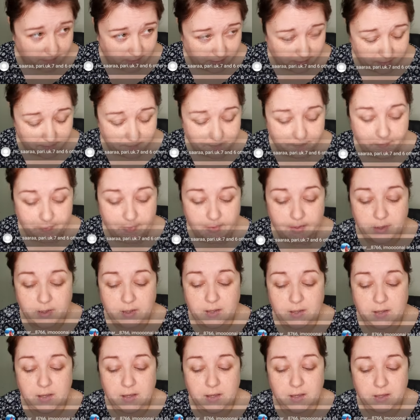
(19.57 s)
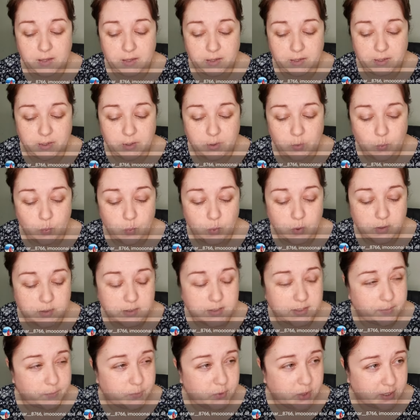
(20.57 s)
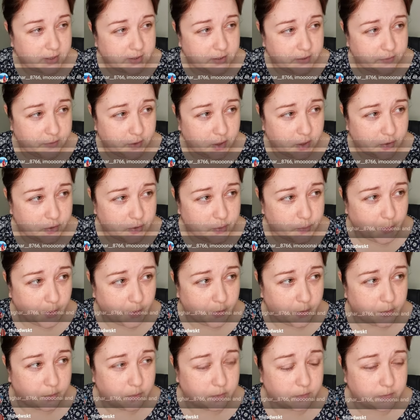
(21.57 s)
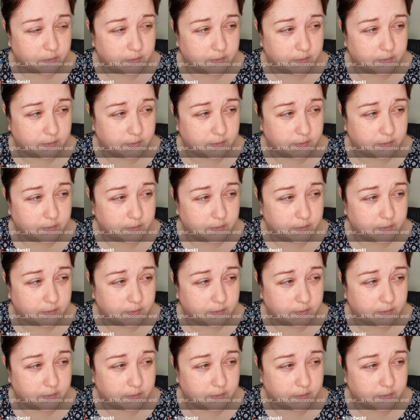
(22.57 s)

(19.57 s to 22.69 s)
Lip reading: Yeah. What subjects have you got tomorrow?